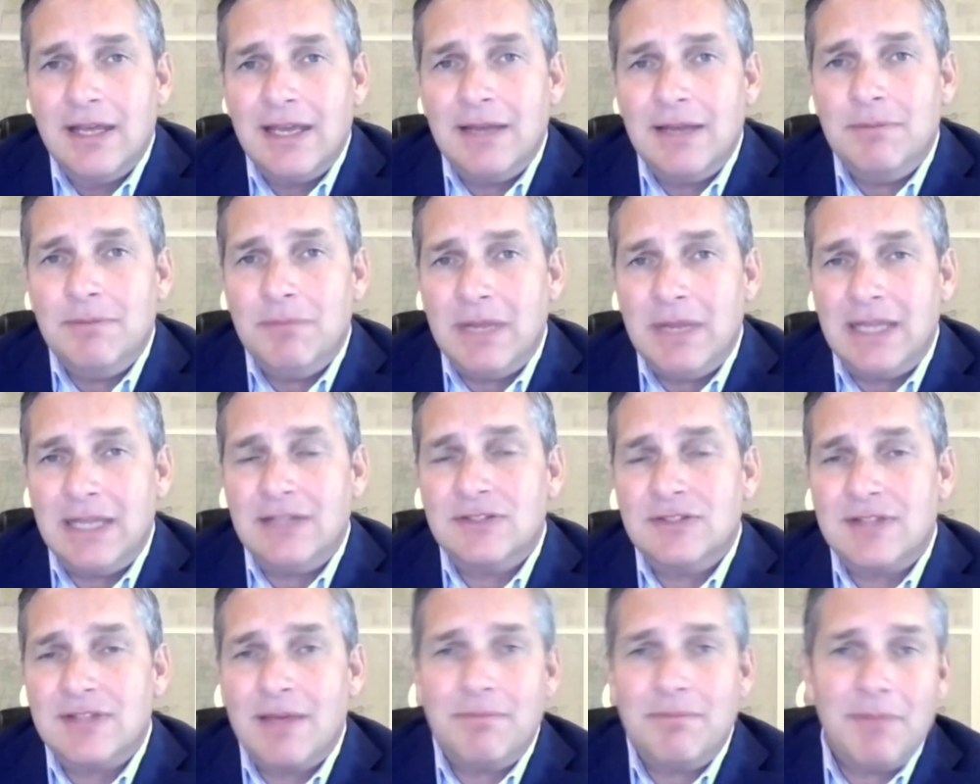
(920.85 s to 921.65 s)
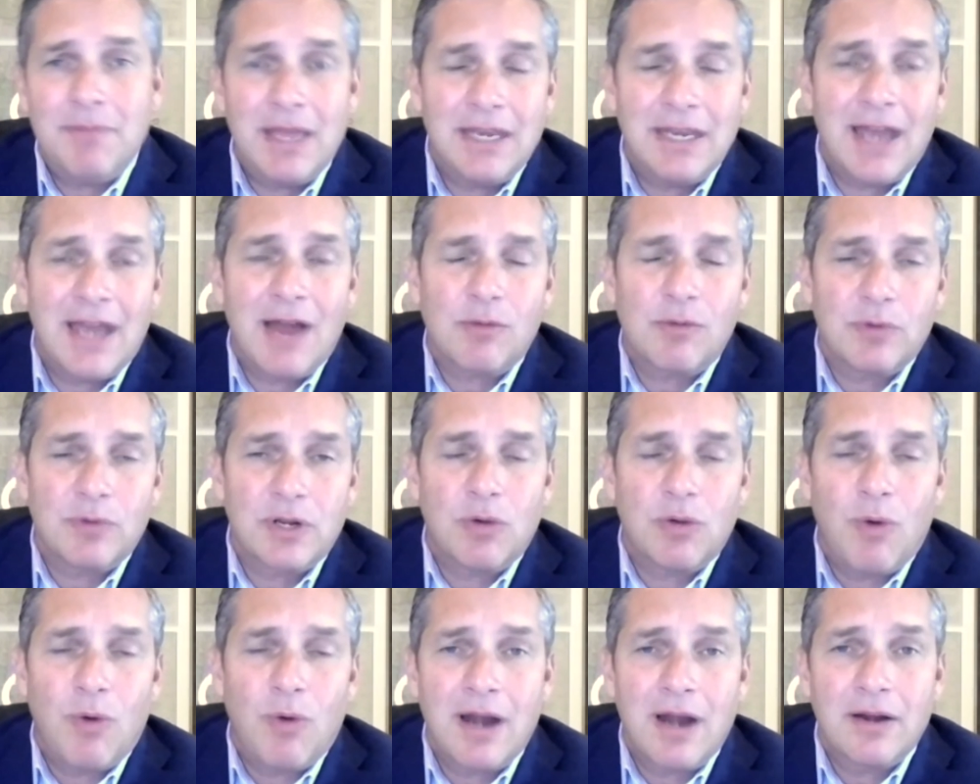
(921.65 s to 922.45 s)
in means that may not
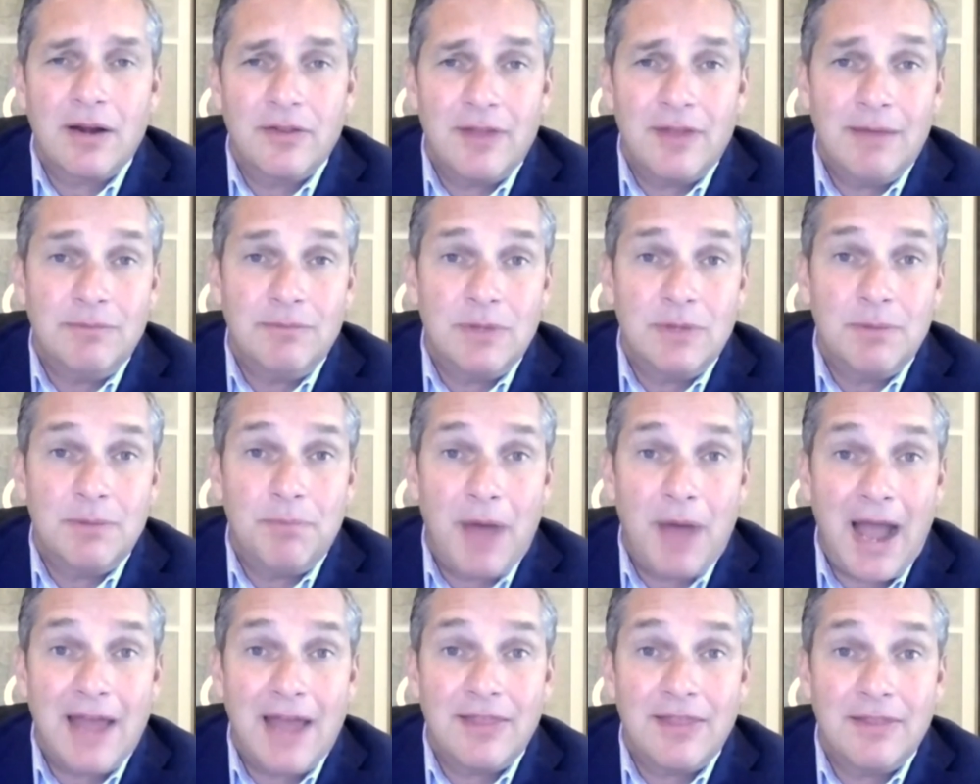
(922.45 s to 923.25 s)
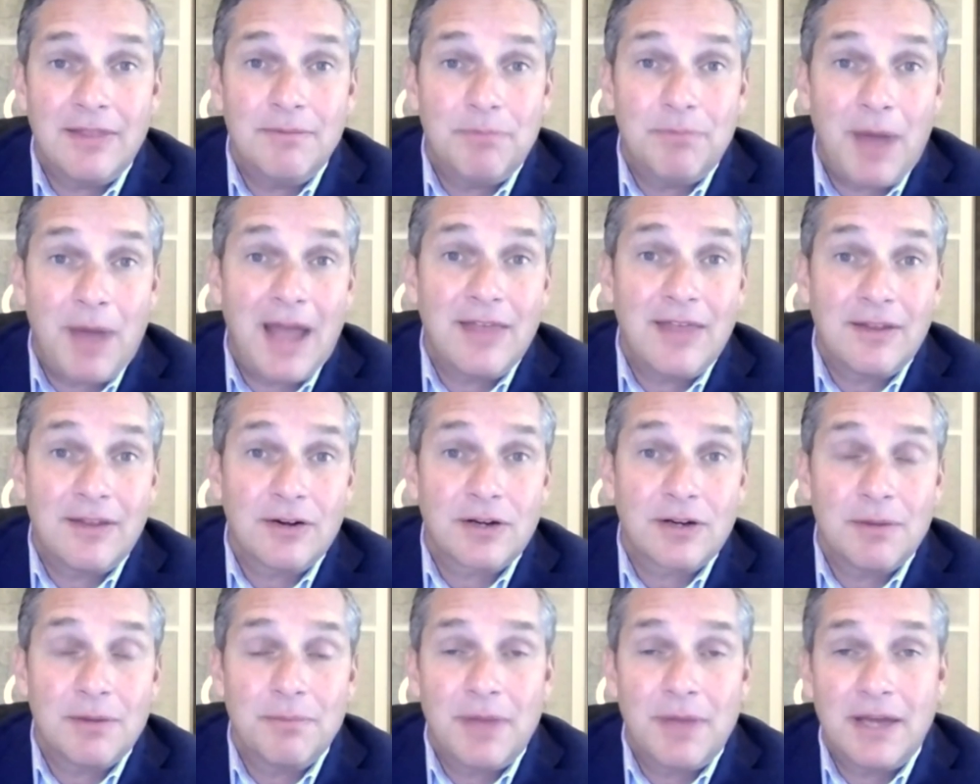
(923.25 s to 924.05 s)
require them to buy their
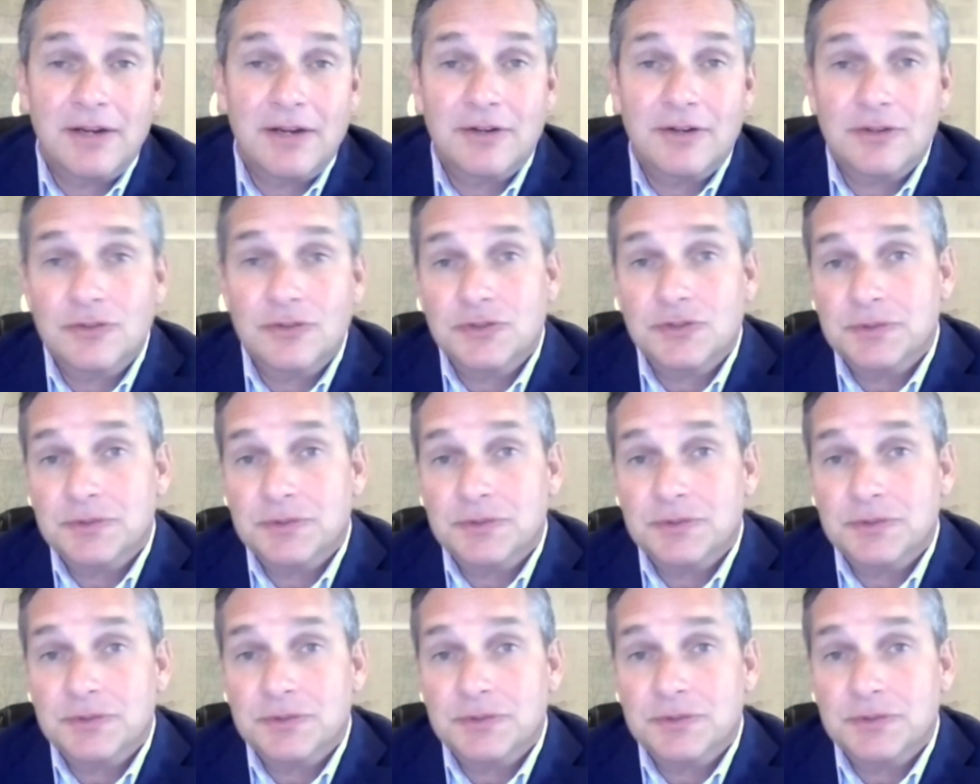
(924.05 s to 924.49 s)
competitors.